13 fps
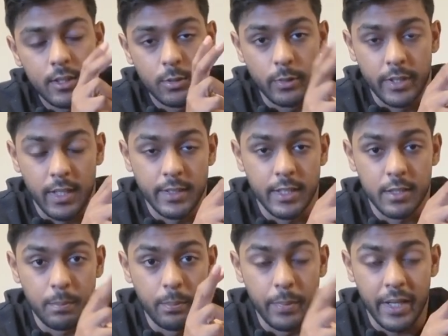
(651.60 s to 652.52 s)
So it tells us
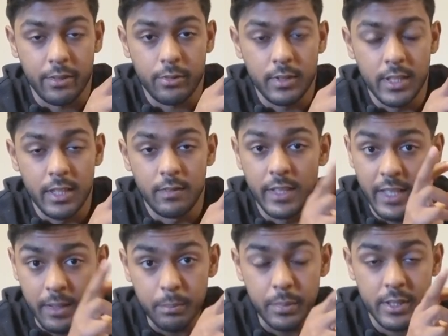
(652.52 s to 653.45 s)
battery level
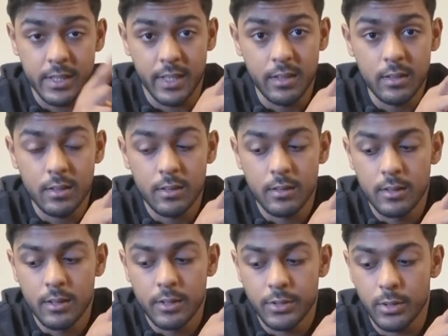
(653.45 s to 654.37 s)
in percent.
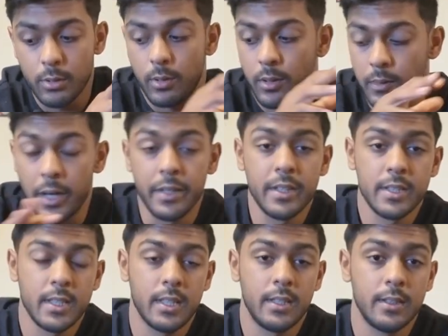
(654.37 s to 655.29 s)
So our other
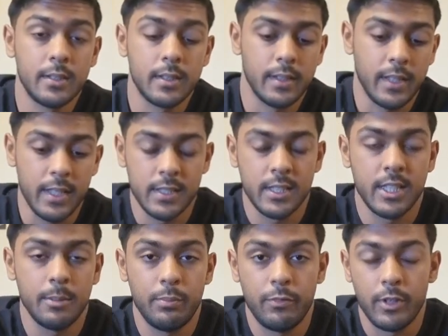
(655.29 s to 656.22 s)
cells, they
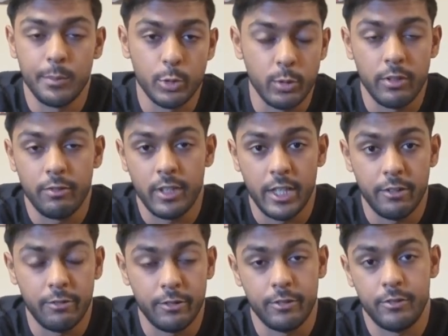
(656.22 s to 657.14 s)
skip from
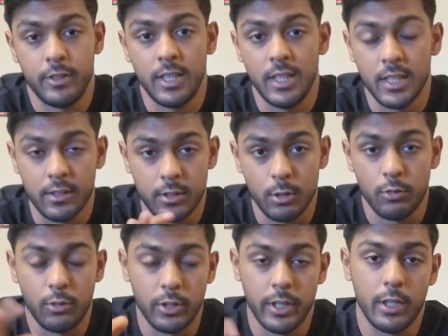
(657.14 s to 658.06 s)
25, 50, and so
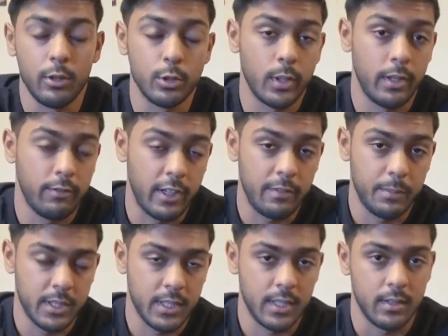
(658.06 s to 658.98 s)
on. They go
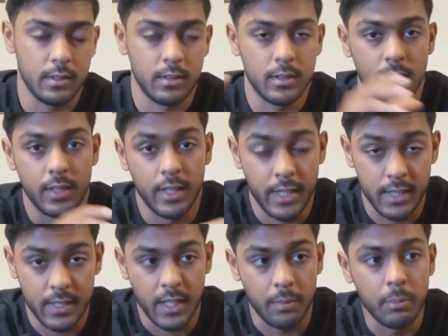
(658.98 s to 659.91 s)
25% at a
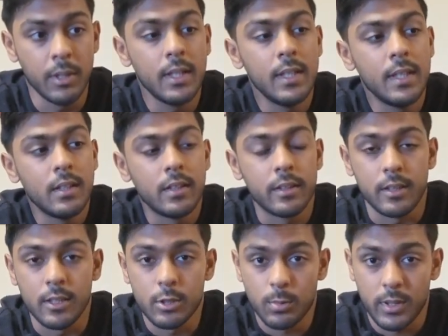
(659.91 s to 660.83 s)
time.
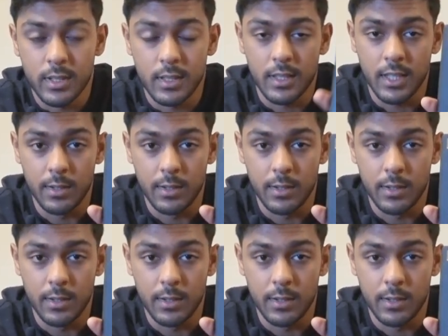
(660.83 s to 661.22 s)
This one